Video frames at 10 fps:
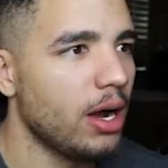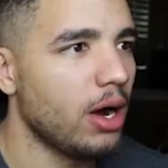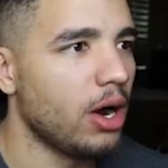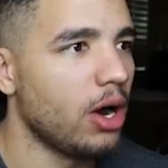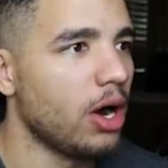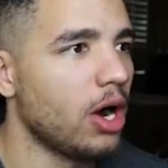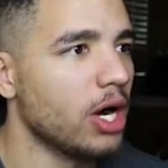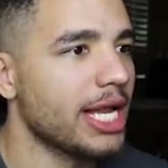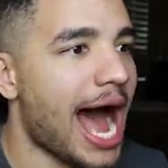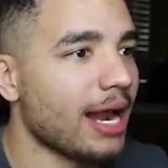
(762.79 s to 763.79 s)
Oh,
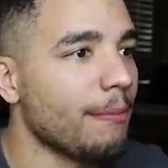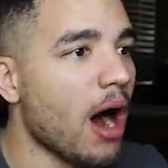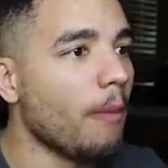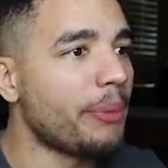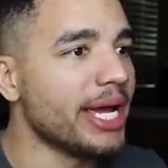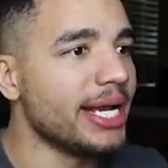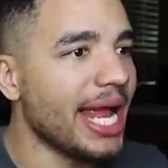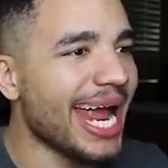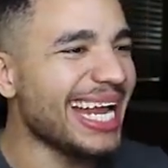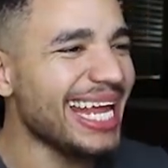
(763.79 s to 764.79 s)
got him open,
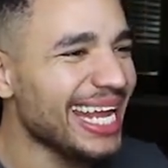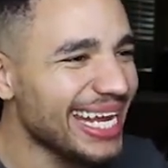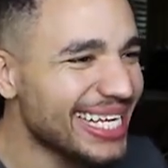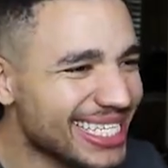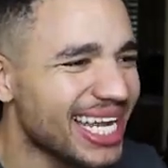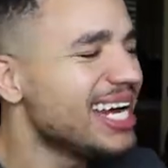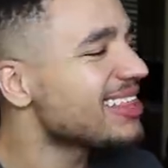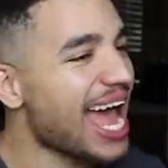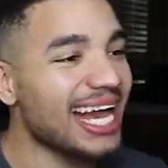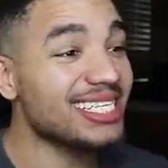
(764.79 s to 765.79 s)
and he's...
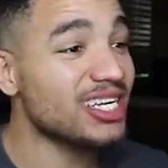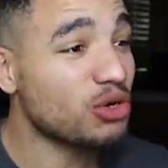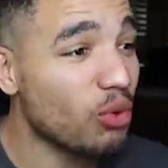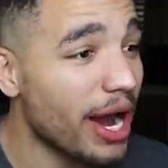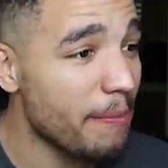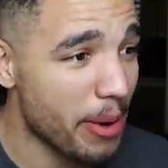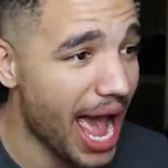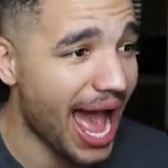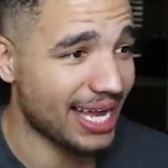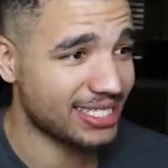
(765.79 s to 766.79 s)
That is a great
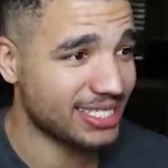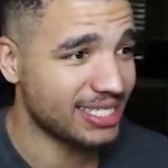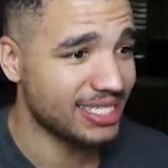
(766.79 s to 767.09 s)
pass.